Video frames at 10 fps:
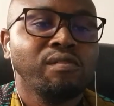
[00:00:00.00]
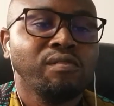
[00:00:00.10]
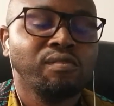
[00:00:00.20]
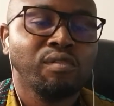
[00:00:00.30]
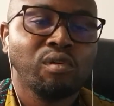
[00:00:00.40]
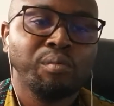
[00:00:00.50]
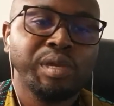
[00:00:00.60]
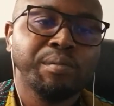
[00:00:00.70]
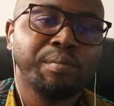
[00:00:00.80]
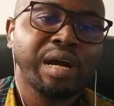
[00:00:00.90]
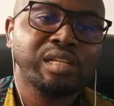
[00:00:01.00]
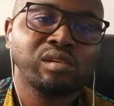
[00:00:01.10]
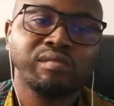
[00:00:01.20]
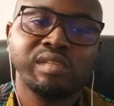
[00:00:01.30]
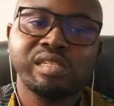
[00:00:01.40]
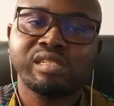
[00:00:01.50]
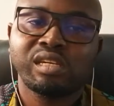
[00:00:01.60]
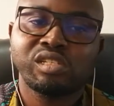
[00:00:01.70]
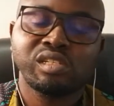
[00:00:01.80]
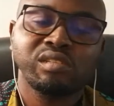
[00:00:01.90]
for being part of this
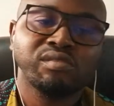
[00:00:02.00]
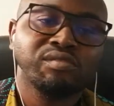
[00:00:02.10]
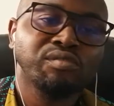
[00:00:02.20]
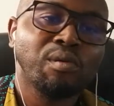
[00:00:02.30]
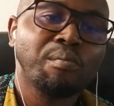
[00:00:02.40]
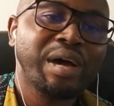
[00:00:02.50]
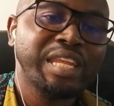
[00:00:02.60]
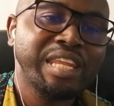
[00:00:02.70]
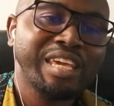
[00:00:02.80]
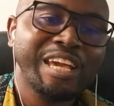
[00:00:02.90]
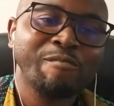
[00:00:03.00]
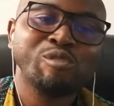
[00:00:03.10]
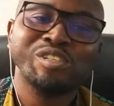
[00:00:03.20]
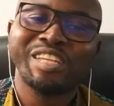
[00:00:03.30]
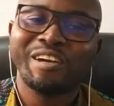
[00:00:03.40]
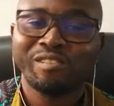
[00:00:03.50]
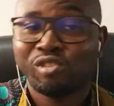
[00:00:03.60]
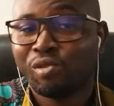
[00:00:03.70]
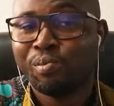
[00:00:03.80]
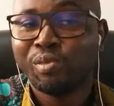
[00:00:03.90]
session from Monday up to now.
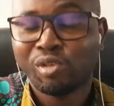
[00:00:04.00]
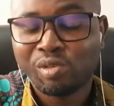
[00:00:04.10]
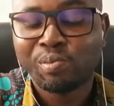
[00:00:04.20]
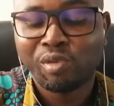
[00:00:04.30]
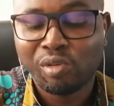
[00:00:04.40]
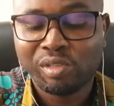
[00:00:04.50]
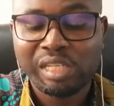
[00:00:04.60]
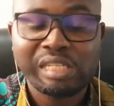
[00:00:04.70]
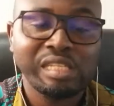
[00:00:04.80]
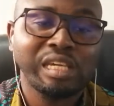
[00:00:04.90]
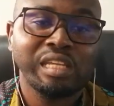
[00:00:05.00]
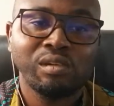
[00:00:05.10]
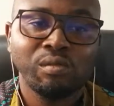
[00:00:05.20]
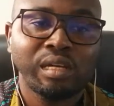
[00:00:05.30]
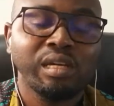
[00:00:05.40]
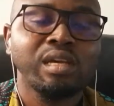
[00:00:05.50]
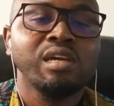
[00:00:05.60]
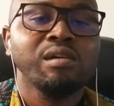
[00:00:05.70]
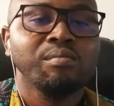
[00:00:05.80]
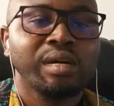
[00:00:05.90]
So not easy anyway,
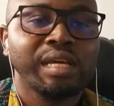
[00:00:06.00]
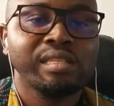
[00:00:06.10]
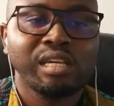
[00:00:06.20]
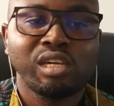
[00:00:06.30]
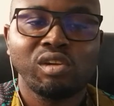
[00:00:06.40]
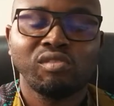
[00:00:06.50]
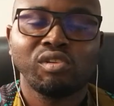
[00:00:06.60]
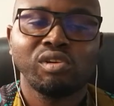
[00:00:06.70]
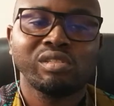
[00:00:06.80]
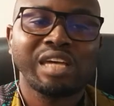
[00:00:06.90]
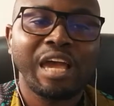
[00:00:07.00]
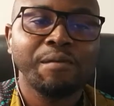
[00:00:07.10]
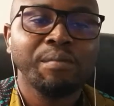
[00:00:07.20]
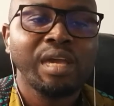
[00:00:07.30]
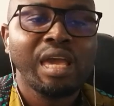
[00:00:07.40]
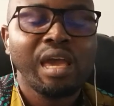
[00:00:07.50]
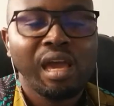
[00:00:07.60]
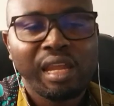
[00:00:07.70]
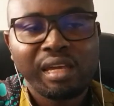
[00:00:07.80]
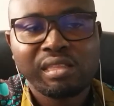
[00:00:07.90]
but I thank you for your time,
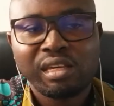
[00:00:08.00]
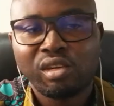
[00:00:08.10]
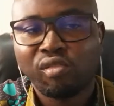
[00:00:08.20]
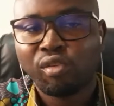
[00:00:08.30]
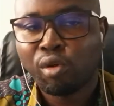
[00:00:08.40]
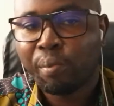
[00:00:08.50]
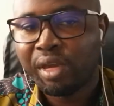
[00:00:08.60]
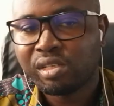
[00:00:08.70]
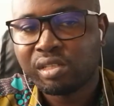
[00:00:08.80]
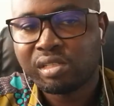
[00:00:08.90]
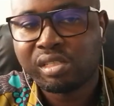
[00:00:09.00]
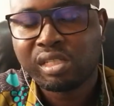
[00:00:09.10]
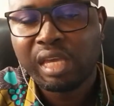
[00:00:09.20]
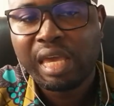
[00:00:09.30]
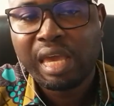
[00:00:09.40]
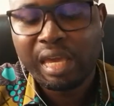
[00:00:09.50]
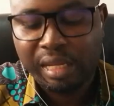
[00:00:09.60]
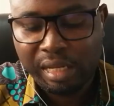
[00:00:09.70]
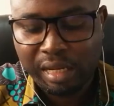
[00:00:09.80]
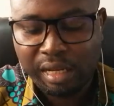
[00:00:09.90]
and I thank you for your patience, and
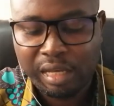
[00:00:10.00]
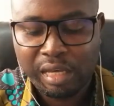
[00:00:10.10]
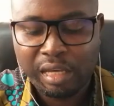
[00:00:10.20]
then